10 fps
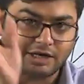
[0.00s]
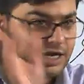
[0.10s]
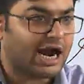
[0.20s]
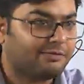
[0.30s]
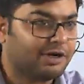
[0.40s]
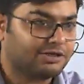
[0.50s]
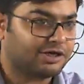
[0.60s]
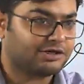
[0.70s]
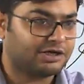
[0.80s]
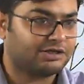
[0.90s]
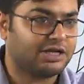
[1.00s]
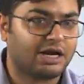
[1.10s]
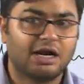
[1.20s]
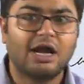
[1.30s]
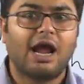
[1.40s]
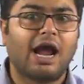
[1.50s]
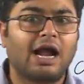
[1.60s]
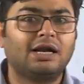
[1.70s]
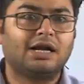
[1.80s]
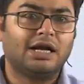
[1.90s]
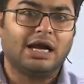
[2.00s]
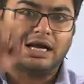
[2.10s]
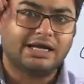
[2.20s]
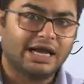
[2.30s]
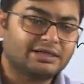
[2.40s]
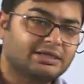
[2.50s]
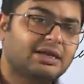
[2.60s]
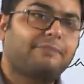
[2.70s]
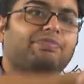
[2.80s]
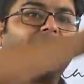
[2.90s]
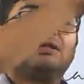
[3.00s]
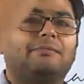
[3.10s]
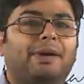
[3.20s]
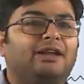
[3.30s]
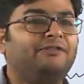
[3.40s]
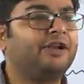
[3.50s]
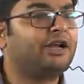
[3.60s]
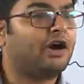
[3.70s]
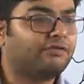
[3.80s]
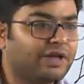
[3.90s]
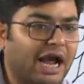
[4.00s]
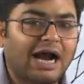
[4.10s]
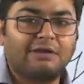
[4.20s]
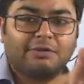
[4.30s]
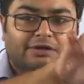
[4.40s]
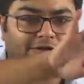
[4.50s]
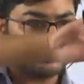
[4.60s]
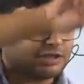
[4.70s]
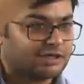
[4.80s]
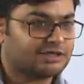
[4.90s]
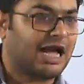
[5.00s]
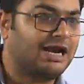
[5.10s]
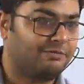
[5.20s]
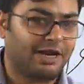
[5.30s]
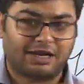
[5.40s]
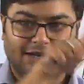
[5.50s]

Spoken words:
the administration is there, and yes, the periphery of the administration is dynamic.